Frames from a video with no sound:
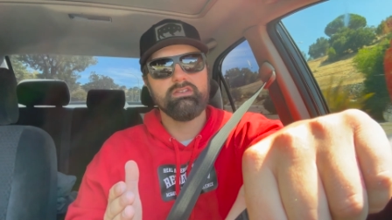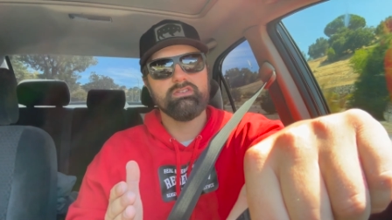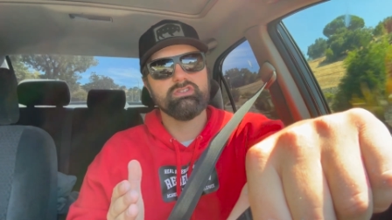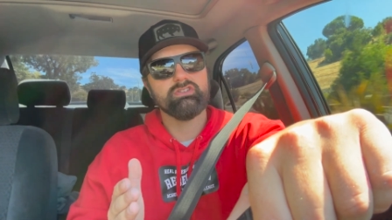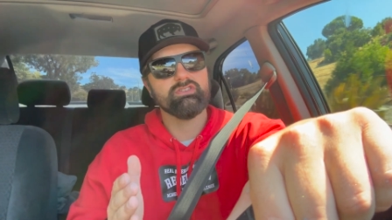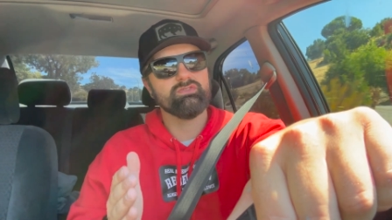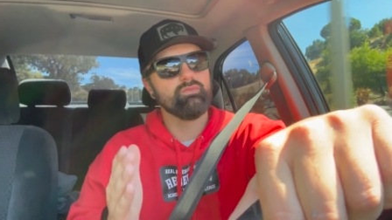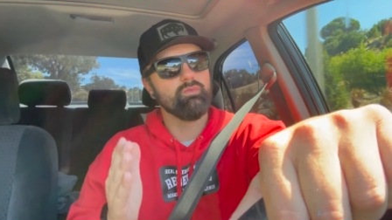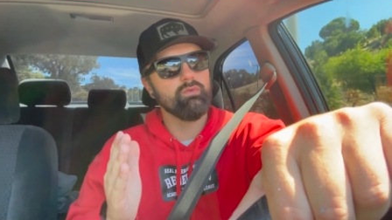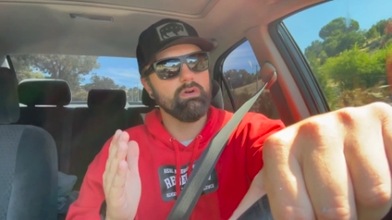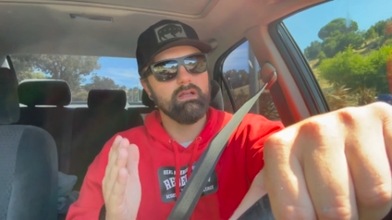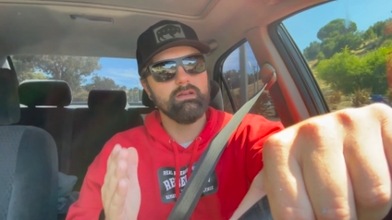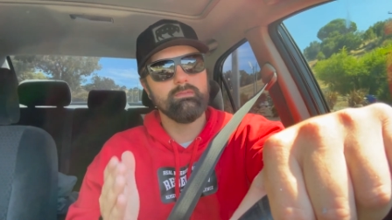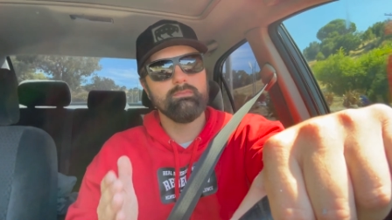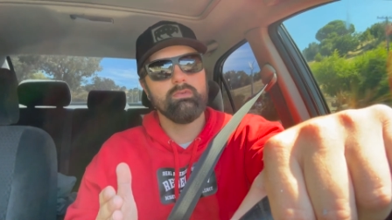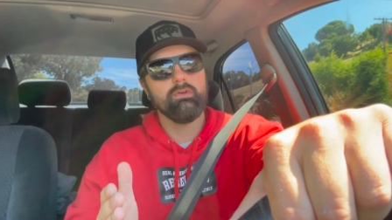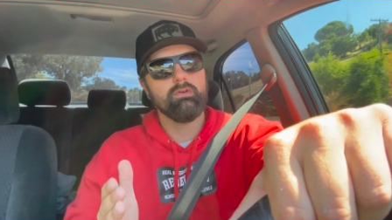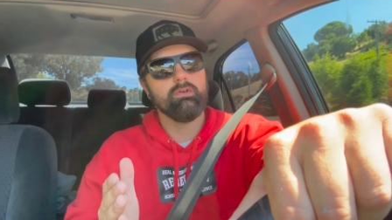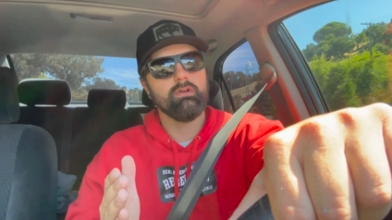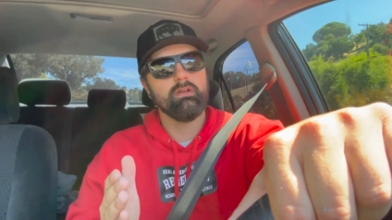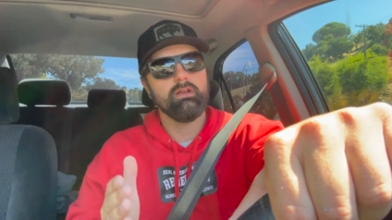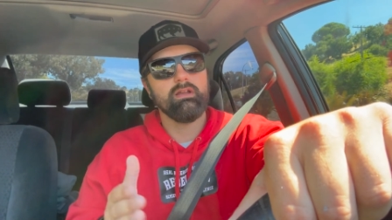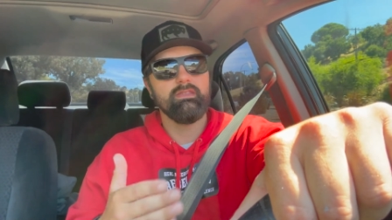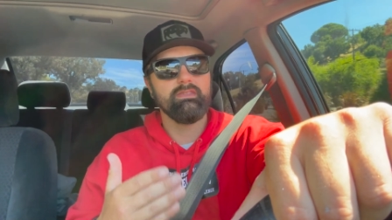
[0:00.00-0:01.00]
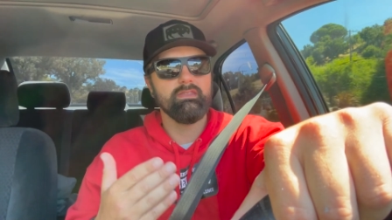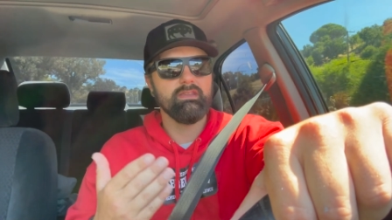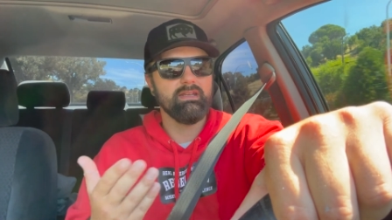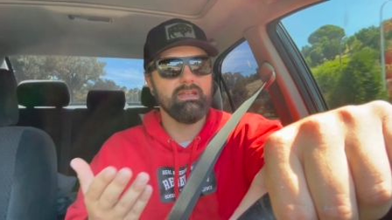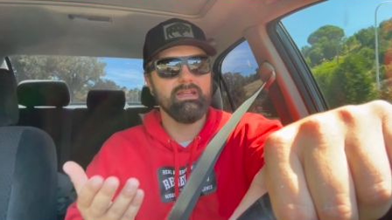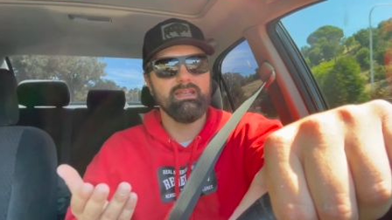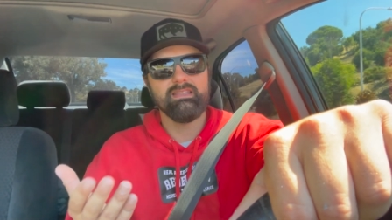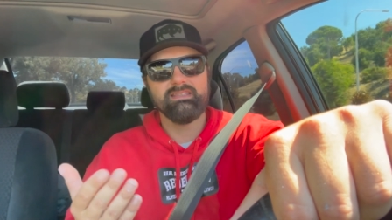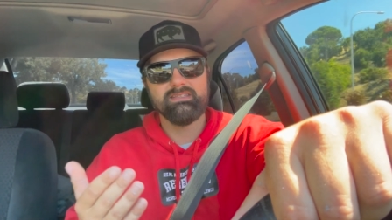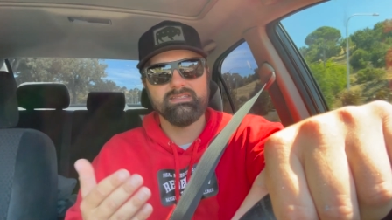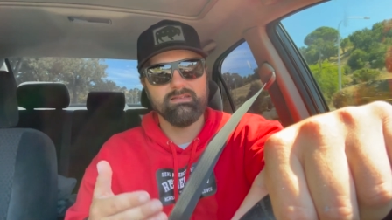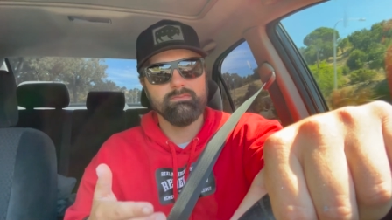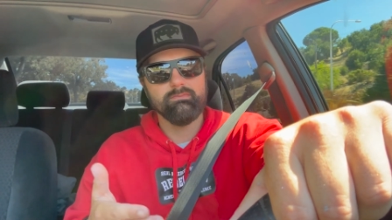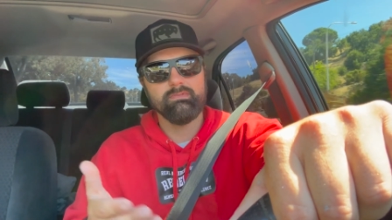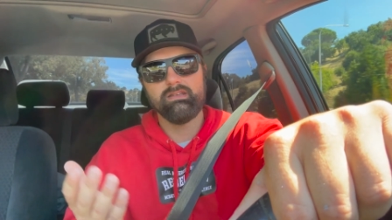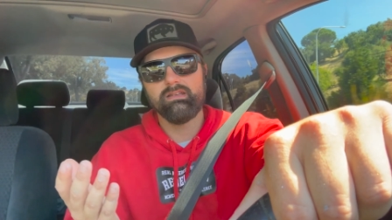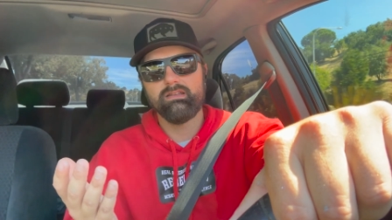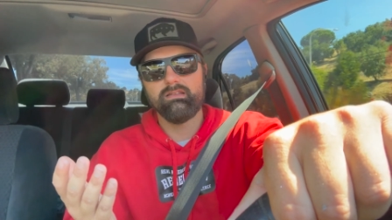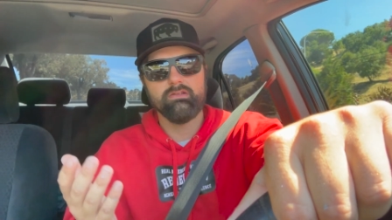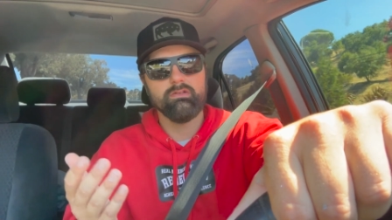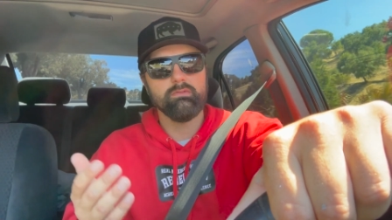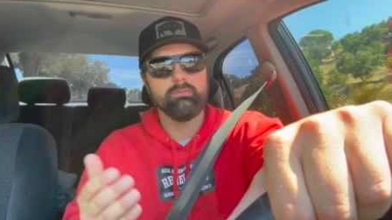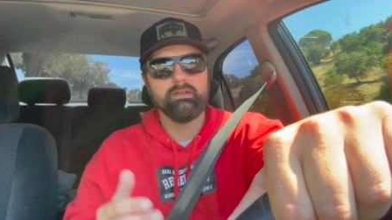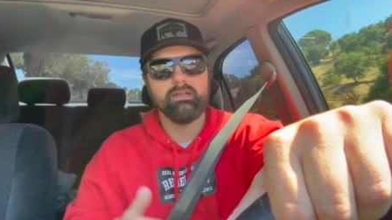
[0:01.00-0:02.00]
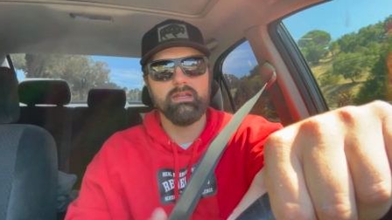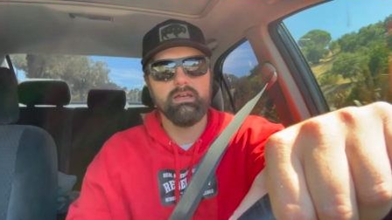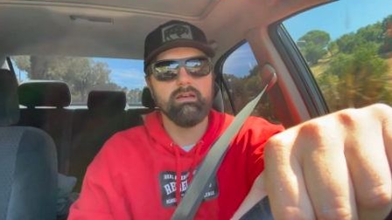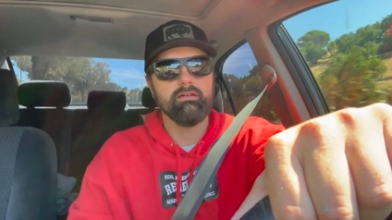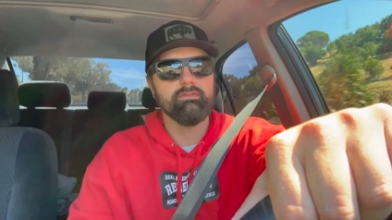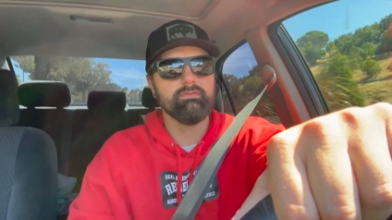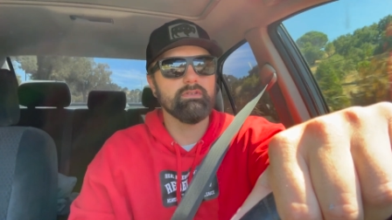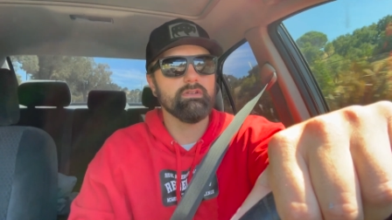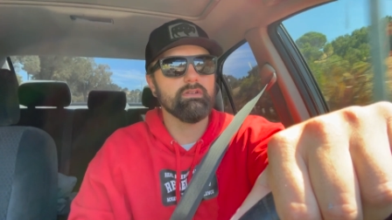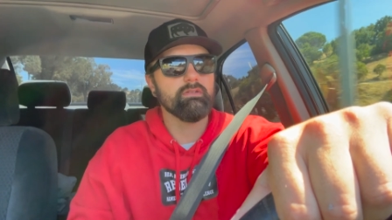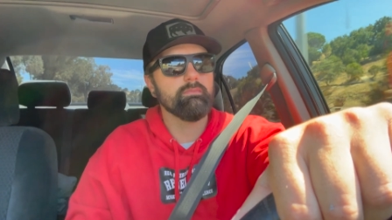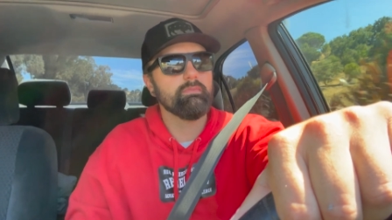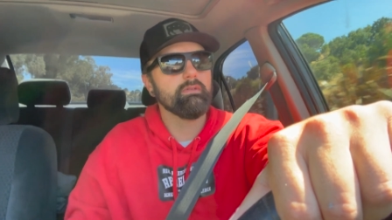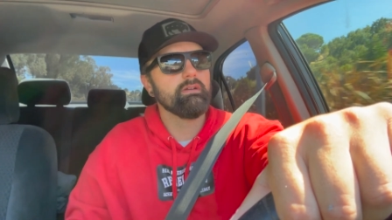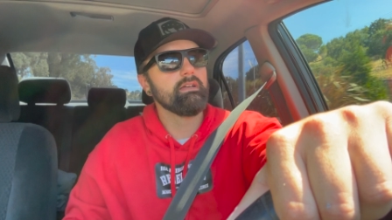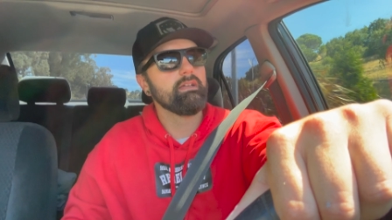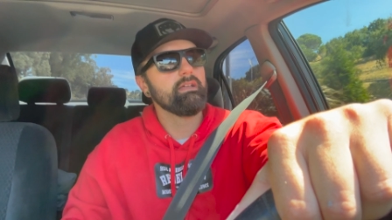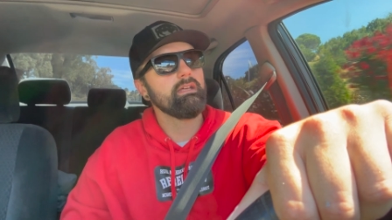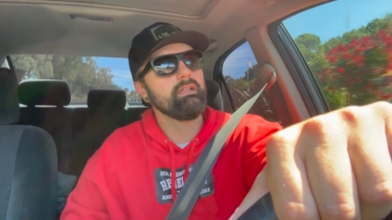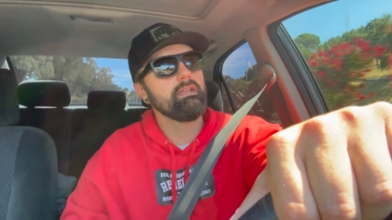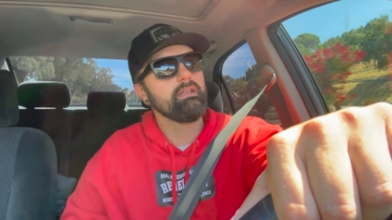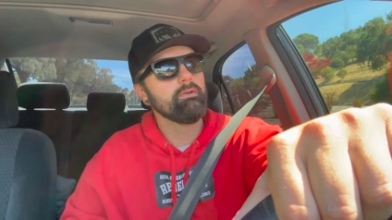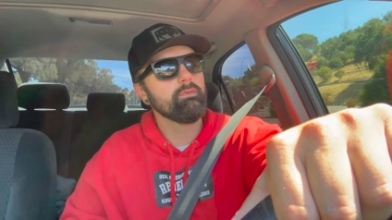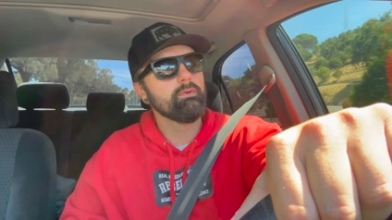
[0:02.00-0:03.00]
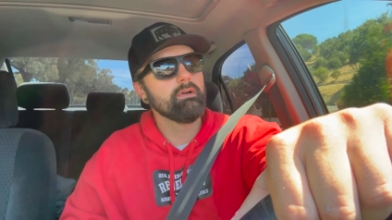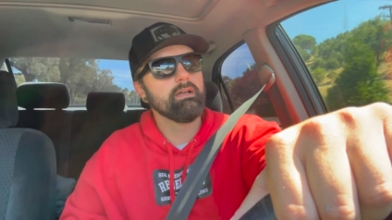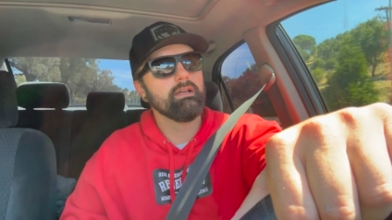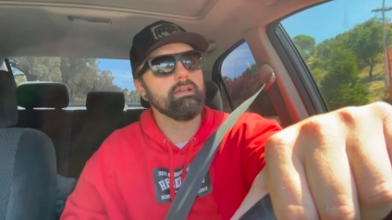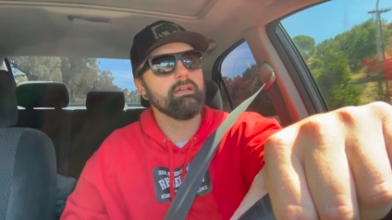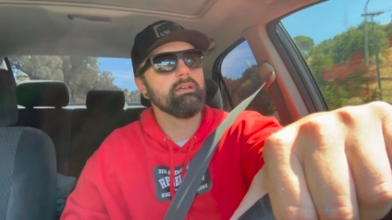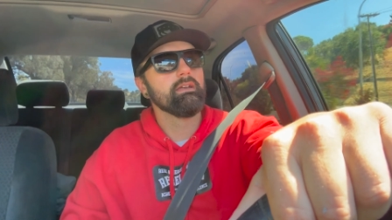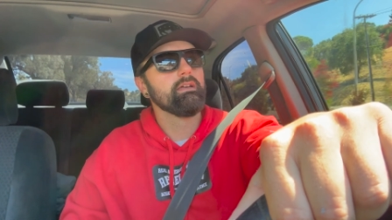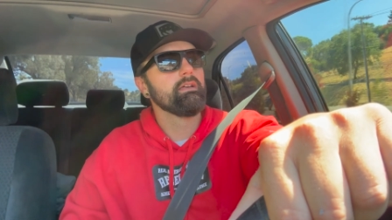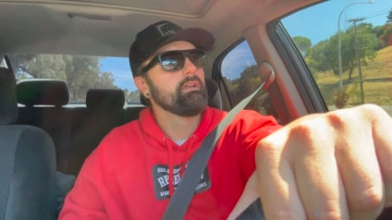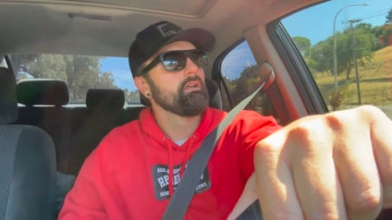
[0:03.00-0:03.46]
just one more, and then it ends up being a little bit after. But anyway,